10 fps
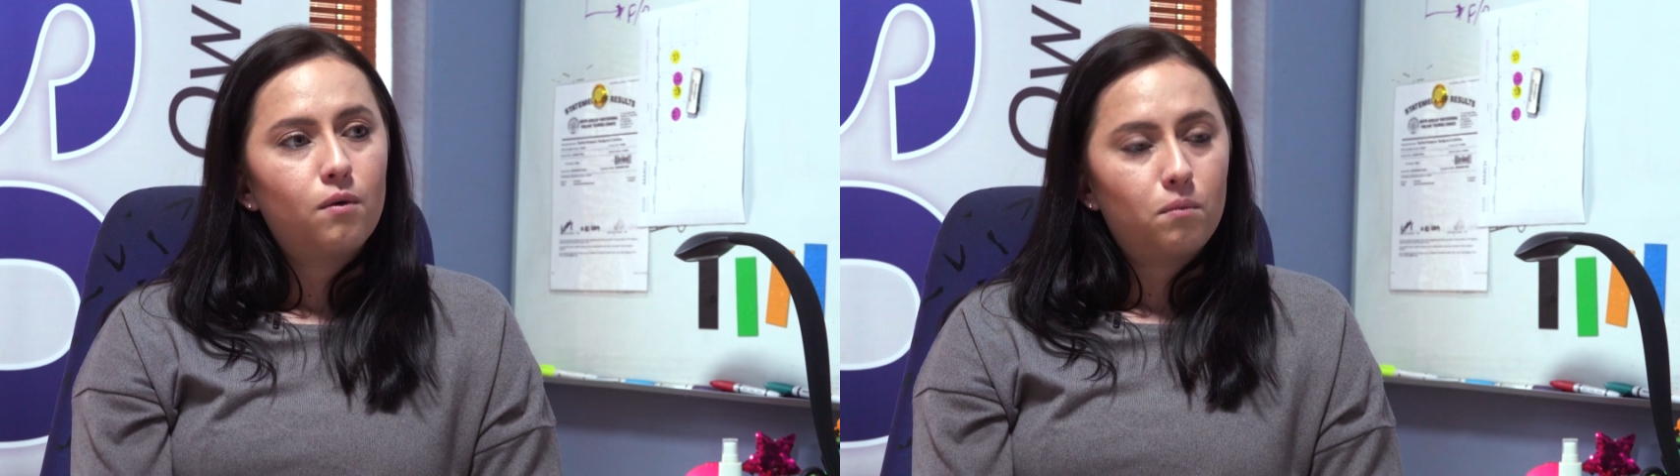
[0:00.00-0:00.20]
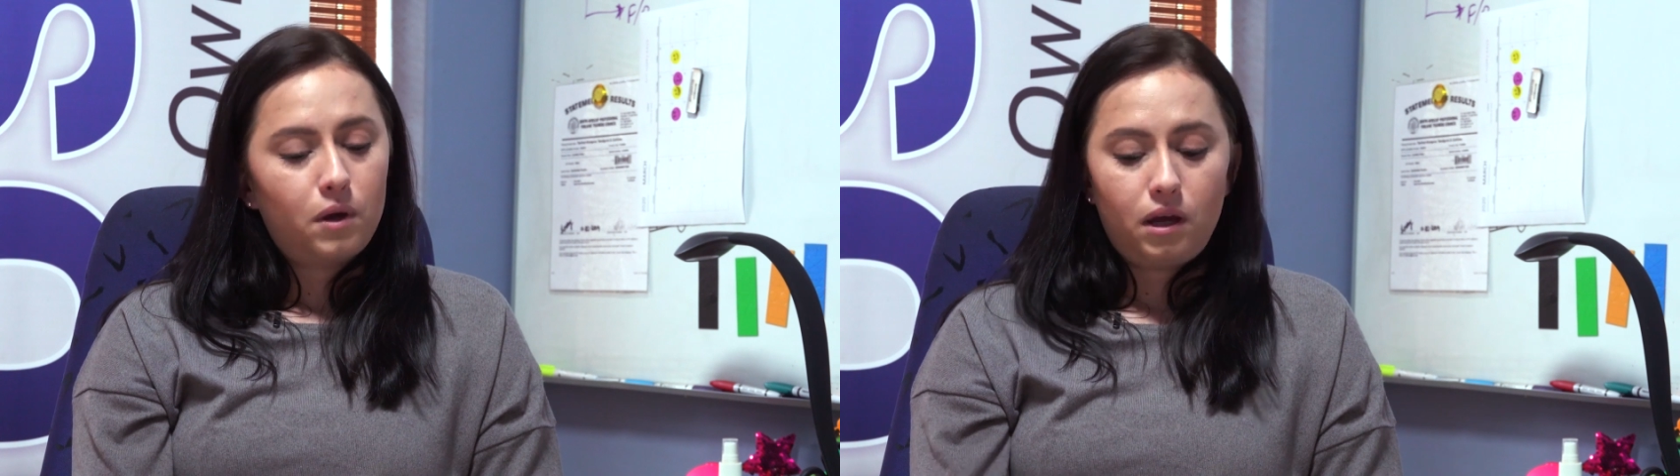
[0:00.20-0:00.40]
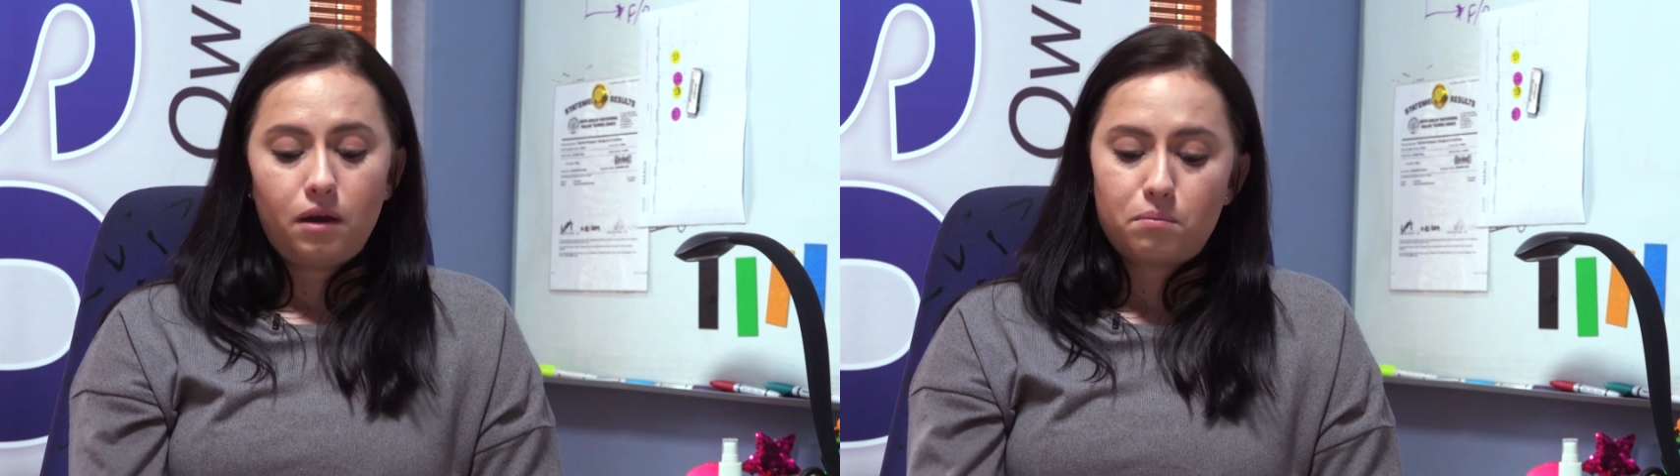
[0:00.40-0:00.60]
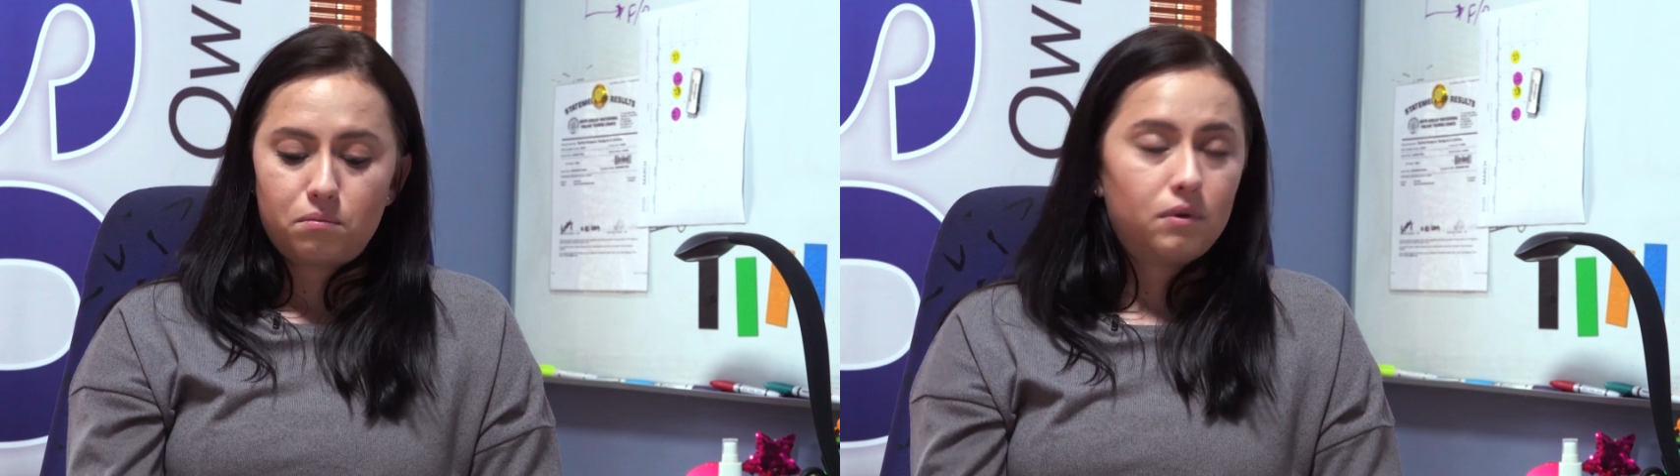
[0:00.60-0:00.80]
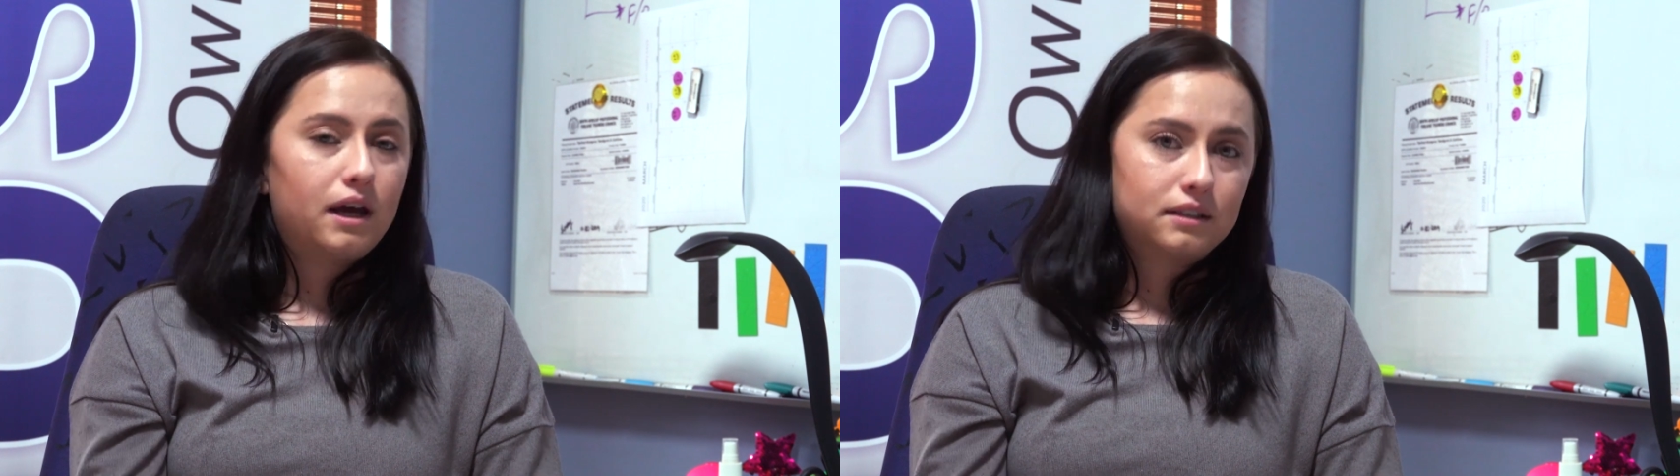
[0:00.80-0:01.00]
We,
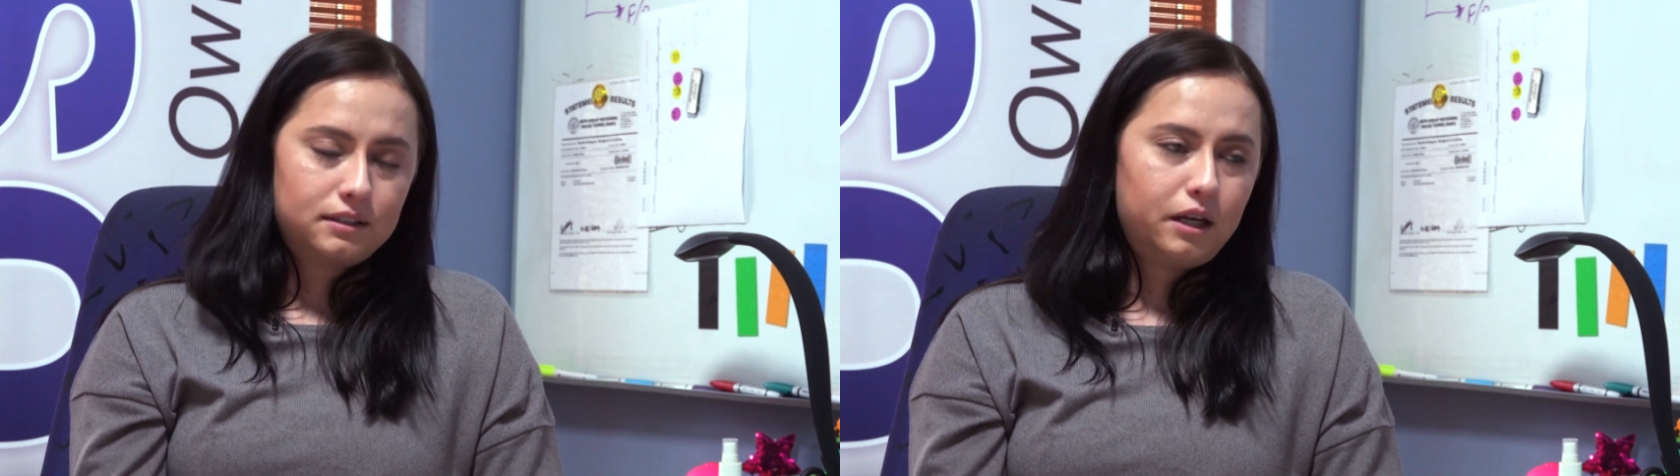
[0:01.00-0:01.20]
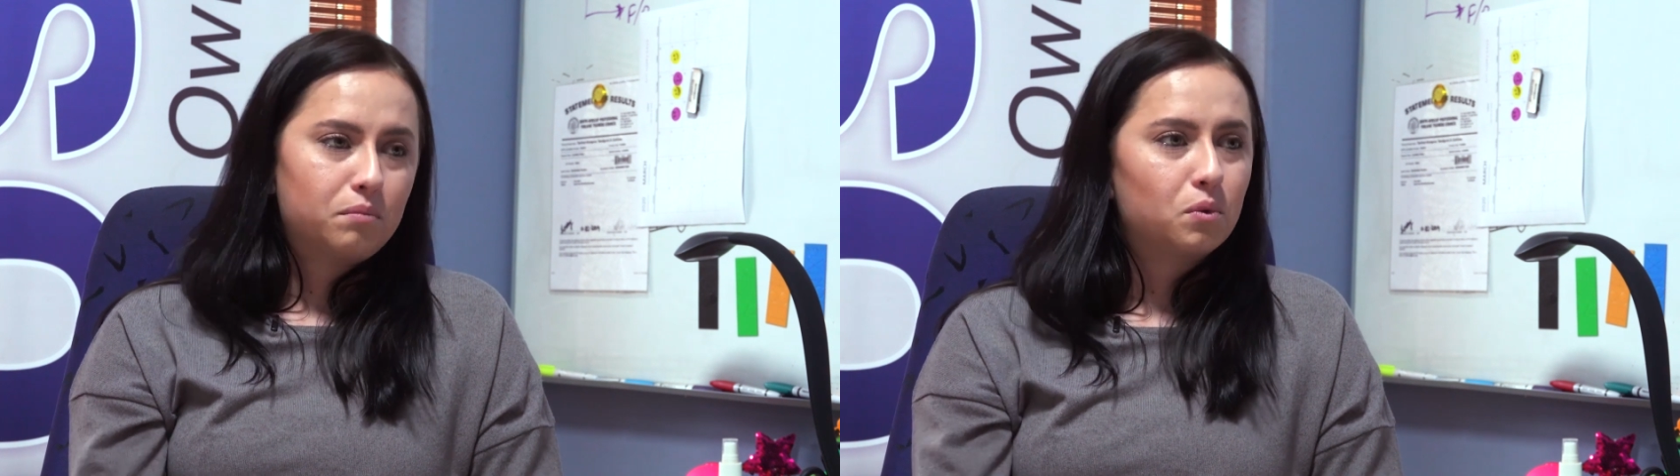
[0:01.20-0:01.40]
as I said,